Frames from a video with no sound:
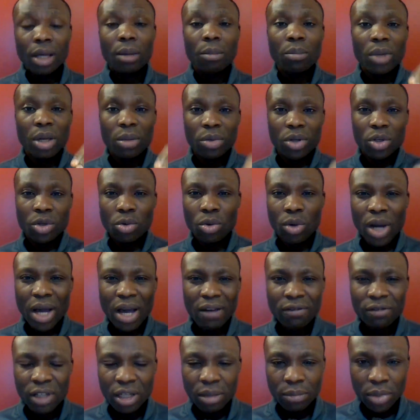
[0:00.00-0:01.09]
Maybe you
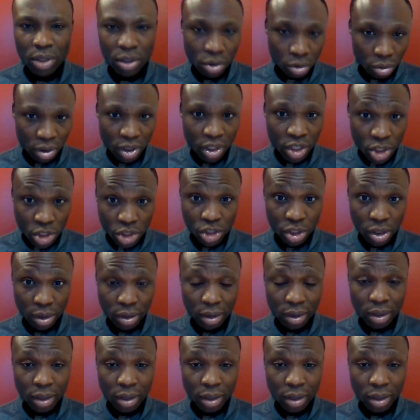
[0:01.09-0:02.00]
have them in your kitchen.